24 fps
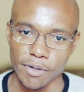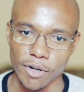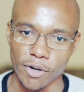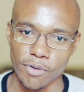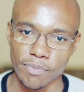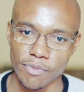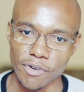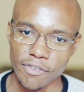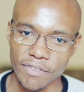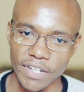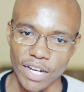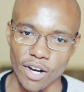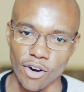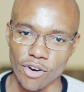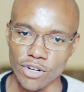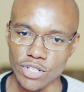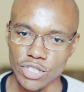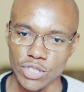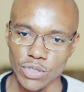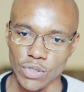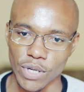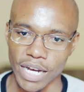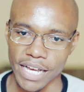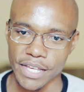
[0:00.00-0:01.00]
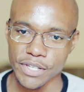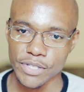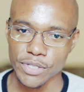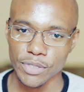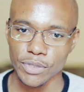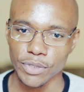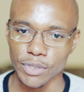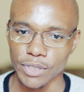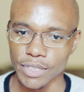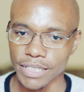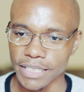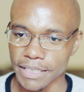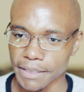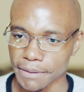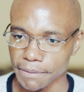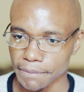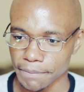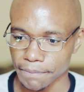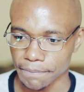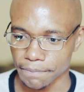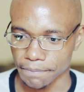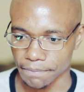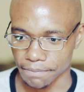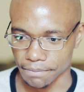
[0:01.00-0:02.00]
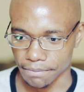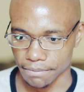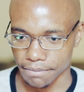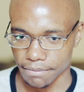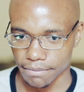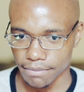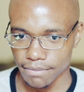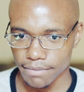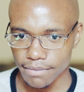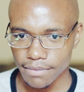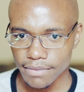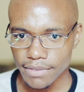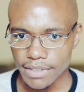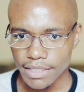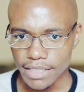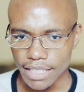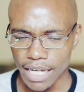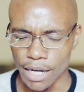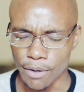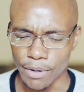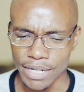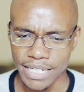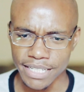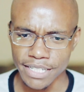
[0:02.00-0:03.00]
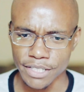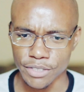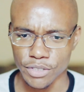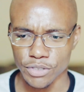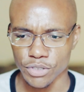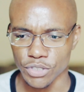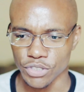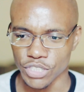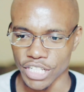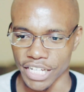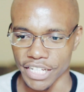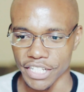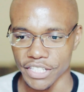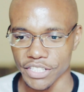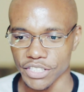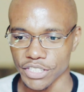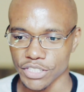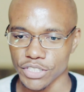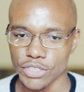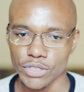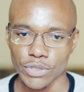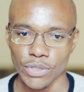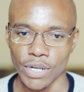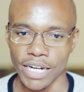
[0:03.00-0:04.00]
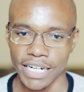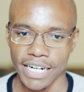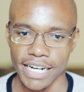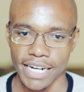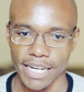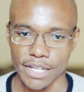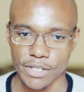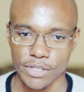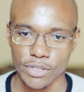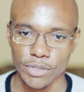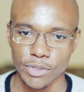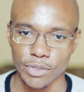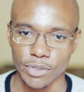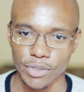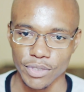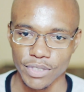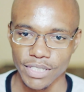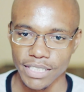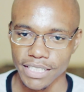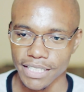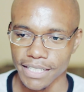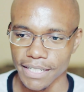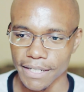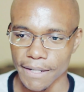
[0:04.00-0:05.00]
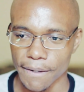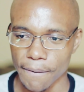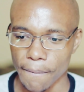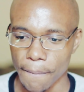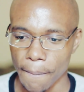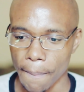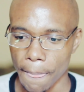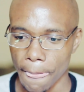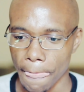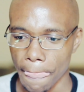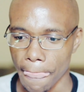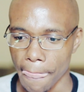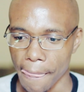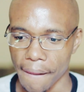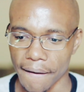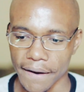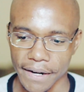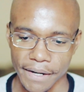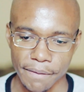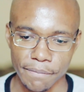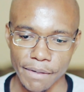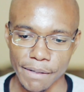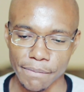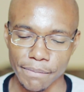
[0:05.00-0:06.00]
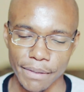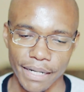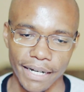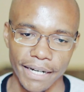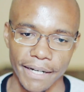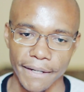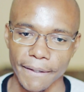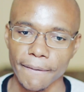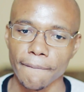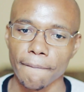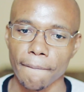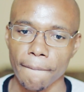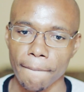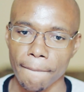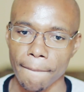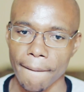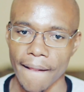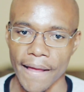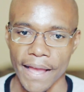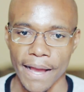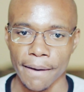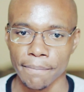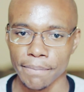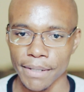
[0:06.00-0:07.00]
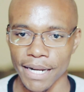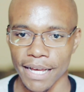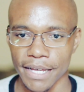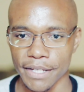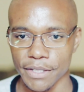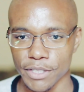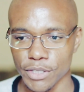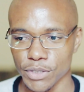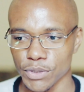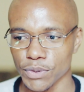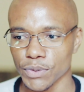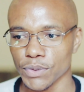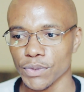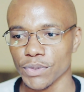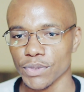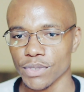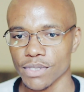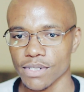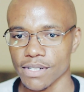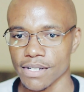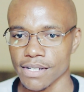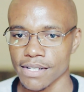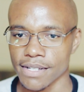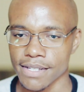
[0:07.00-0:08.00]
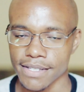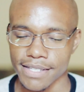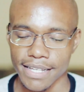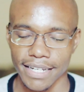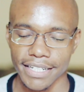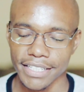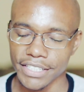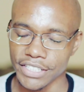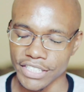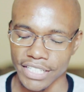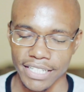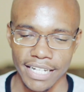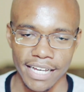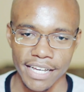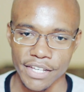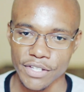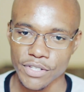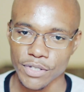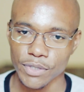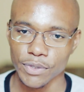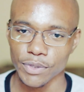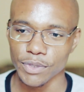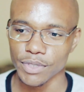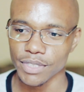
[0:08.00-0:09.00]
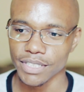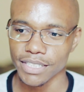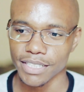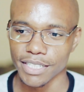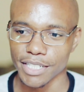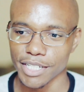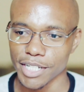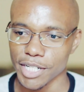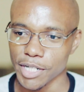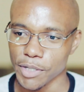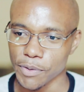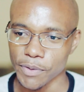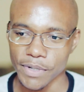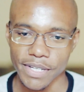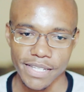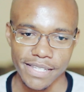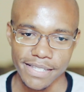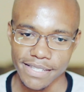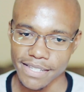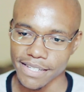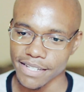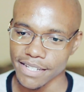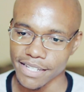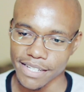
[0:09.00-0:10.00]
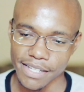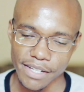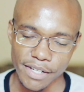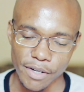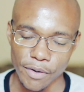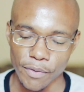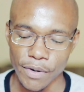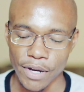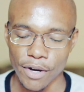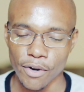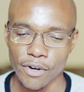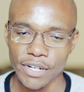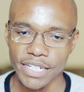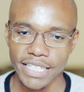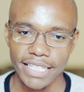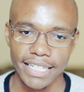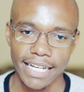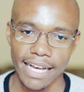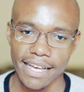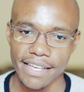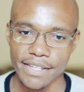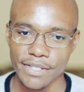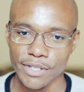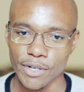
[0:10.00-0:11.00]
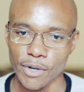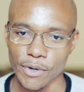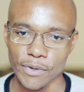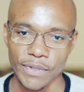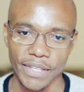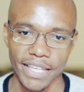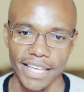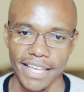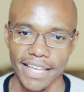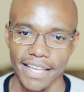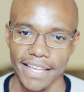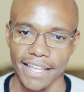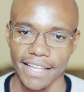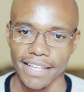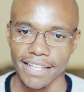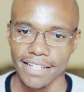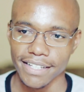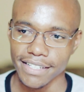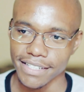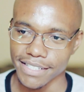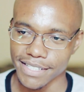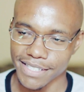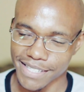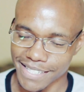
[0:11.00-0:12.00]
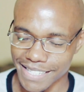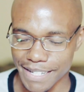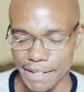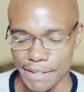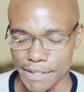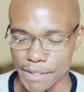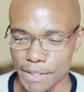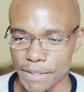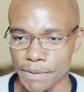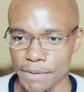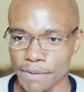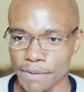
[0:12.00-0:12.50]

moving on to high school, I wanted to change to another school. I remember I applied to Salesian High School, where only guys go there. It's the